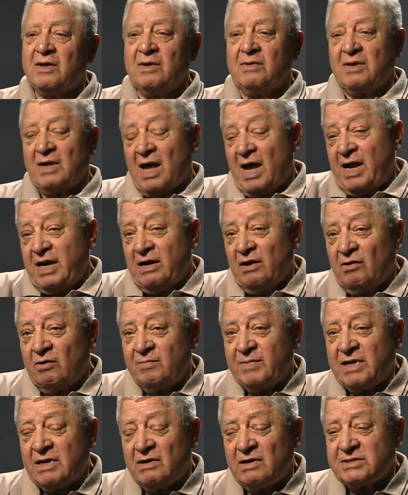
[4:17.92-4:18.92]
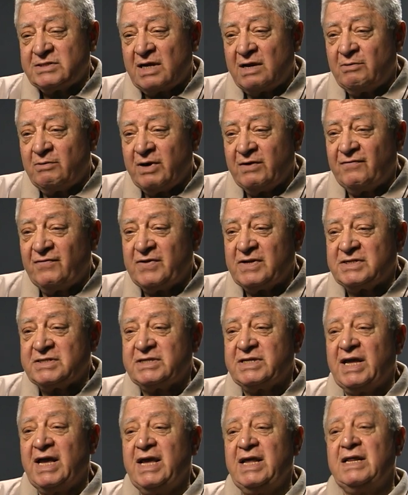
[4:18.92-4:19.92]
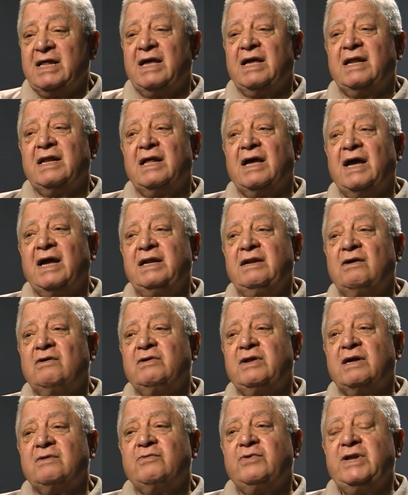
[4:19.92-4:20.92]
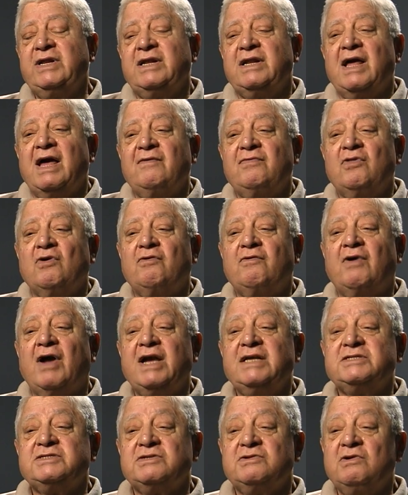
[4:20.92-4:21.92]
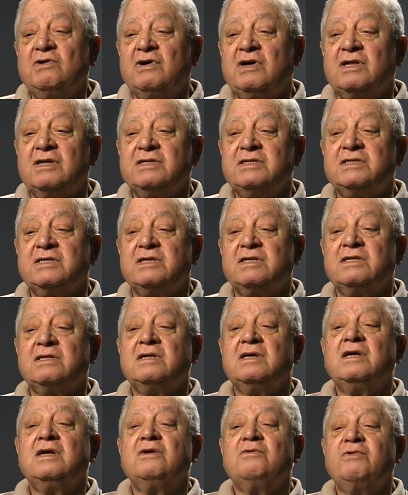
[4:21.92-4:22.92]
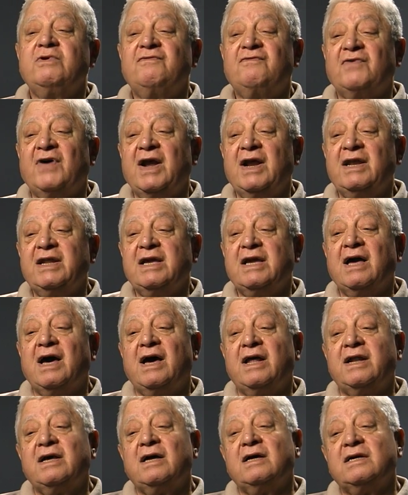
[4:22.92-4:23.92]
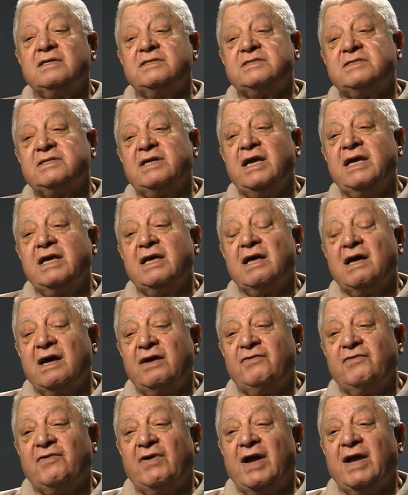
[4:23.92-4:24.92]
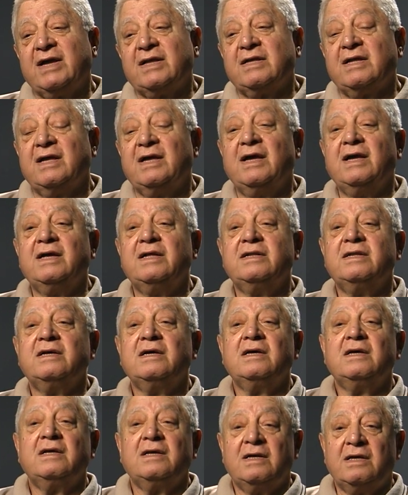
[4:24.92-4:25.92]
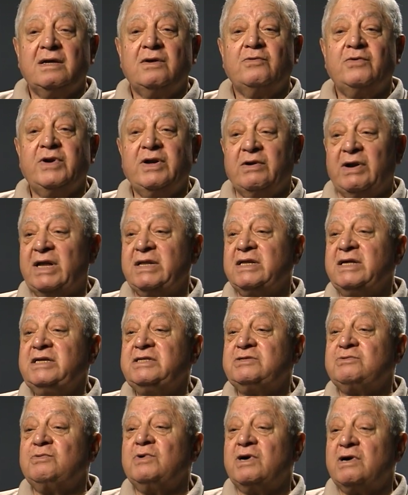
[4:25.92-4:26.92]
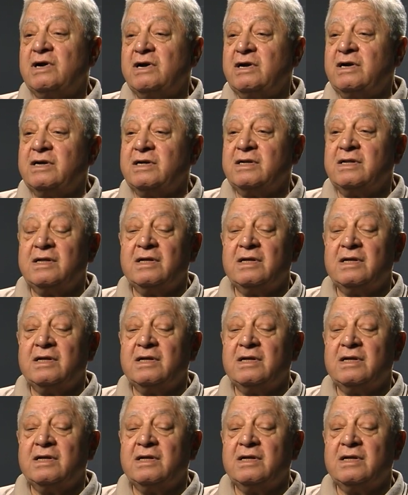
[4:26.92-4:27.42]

I know because I worked for the state, and I know that we didn't have no rights at all until we finally got a state contract, and we at least were heard.